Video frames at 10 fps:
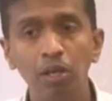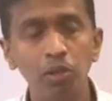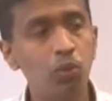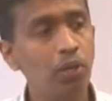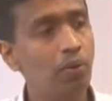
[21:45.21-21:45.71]

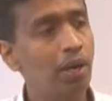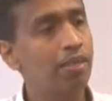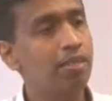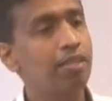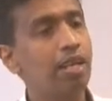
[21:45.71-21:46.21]
you need to
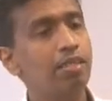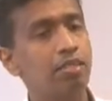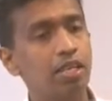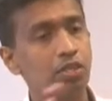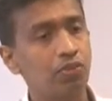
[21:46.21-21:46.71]
understand the
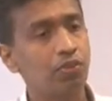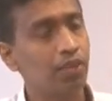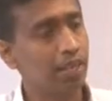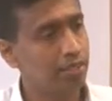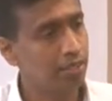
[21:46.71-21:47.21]
size of the
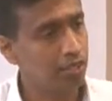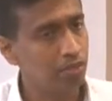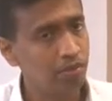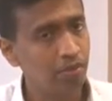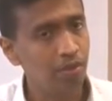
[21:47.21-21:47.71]
organization.